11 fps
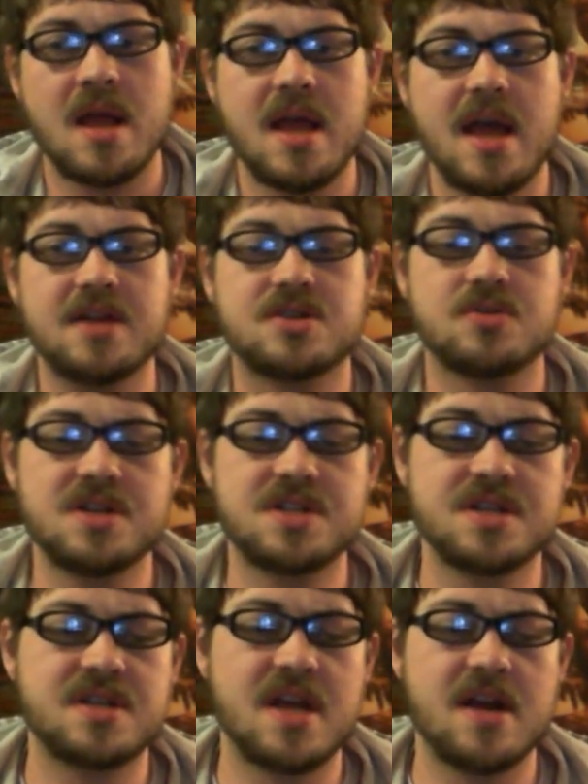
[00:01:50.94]
And
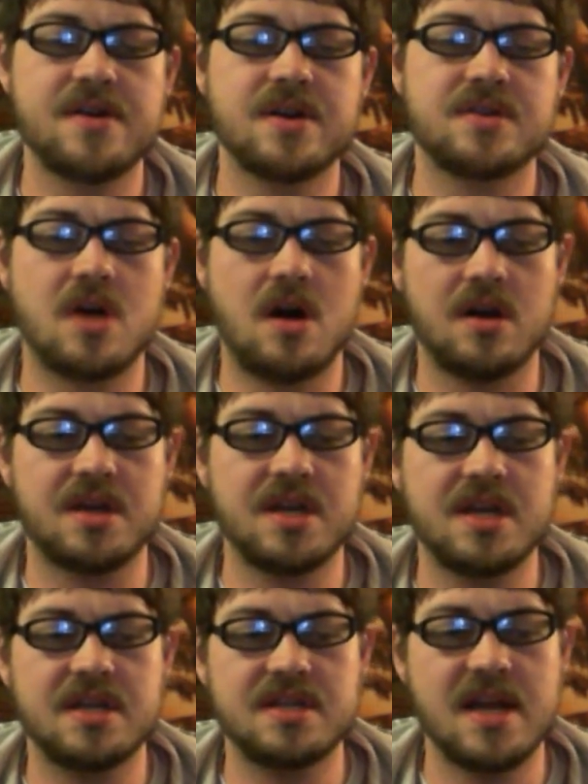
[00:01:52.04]
Trish and Darry are
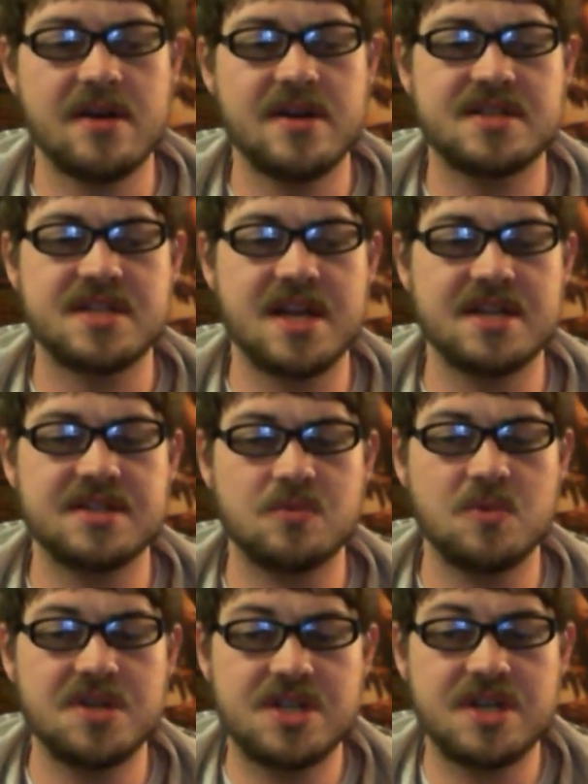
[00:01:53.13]
talking and Darry says,
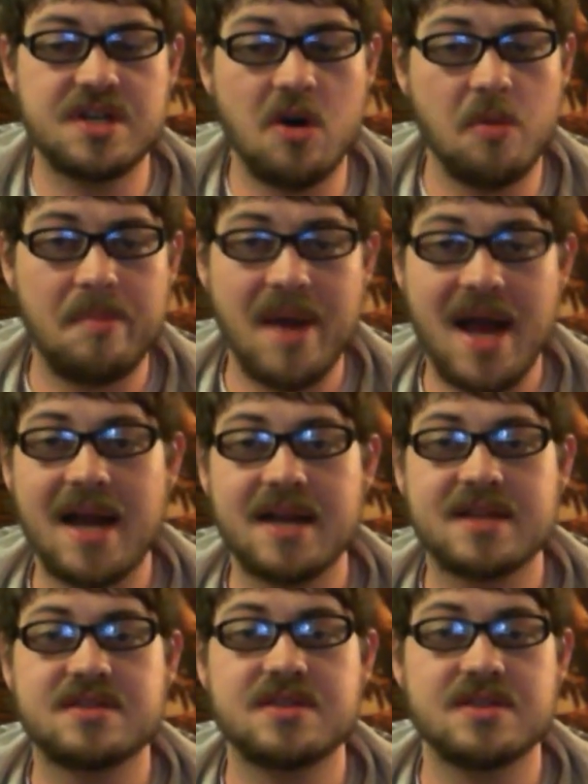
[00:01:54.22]
We should go back
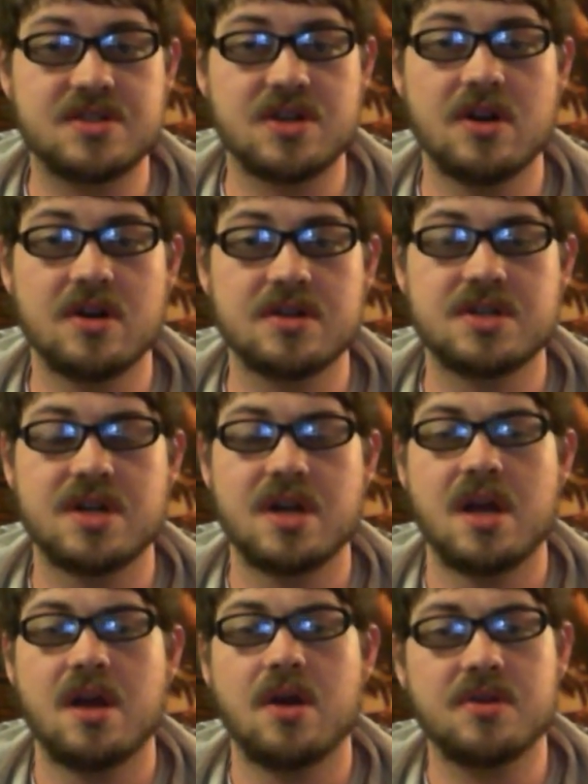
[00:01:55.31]
to the church
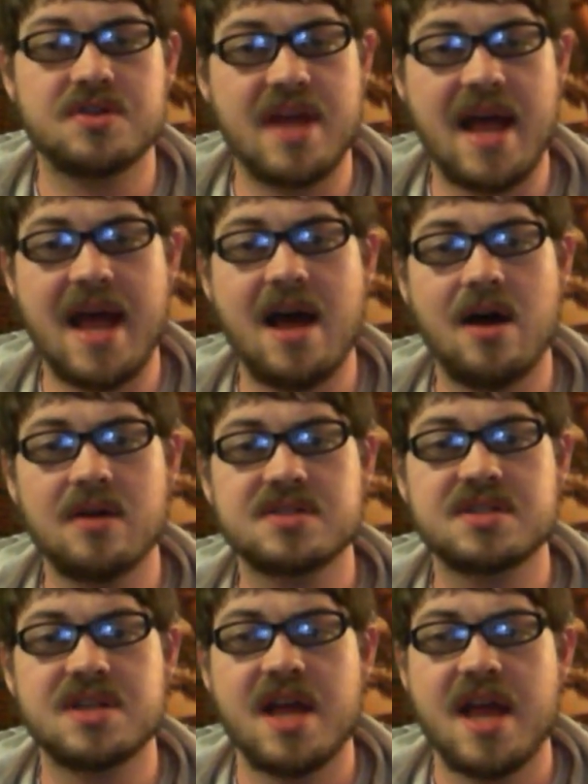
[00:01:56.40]
or to the
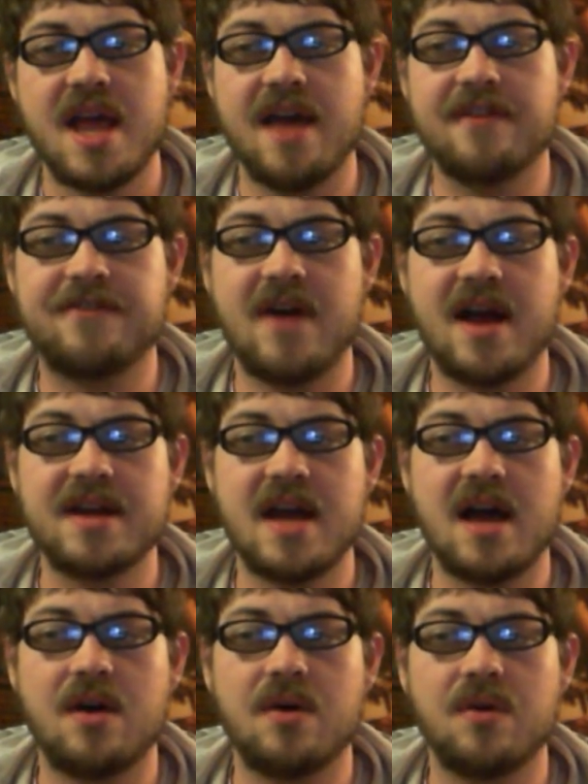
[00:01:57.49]
house and find
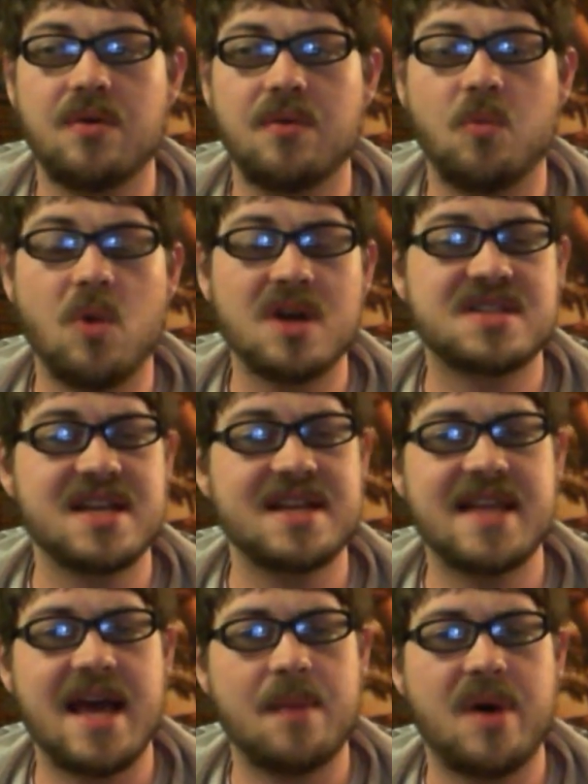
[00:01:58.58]
out what's
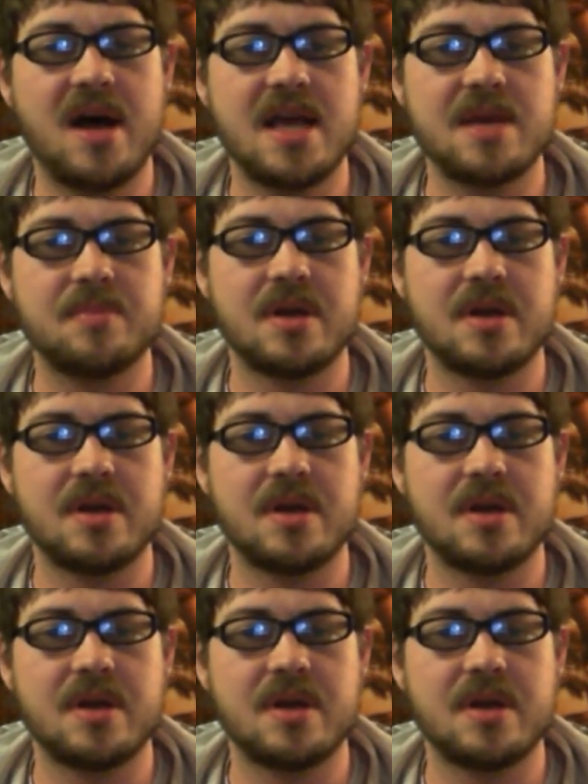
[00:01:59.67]
in that pipe.